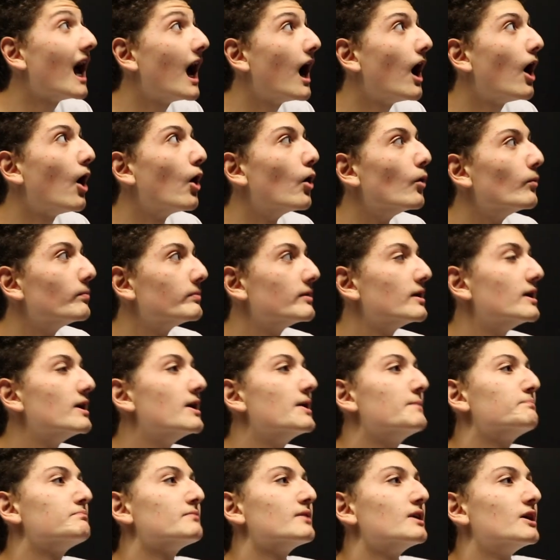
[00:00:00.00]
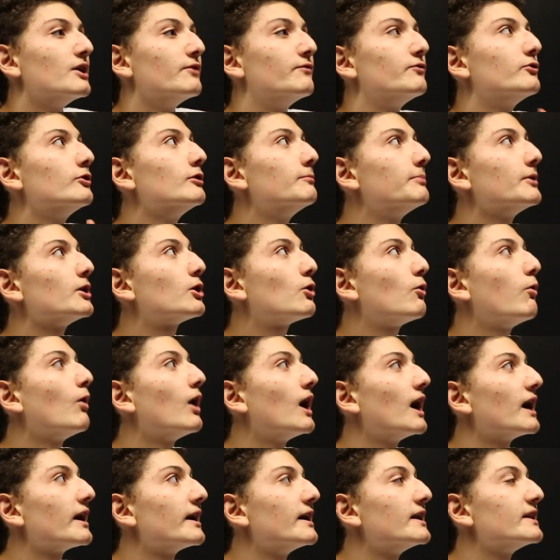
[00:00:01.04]
down! If you be
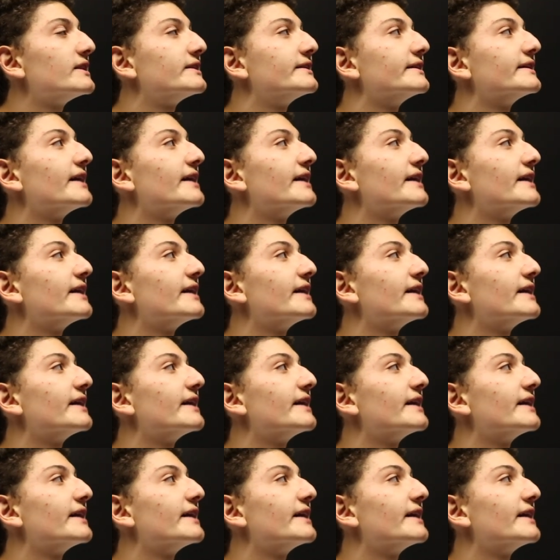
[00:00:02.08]
quiet,